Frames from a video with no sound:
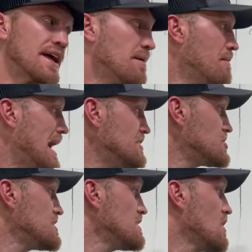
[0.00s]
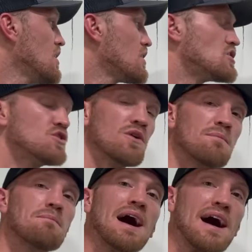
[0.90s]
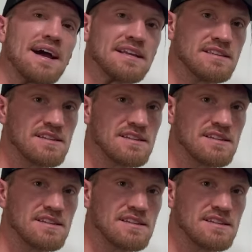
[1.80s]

Imagine your mind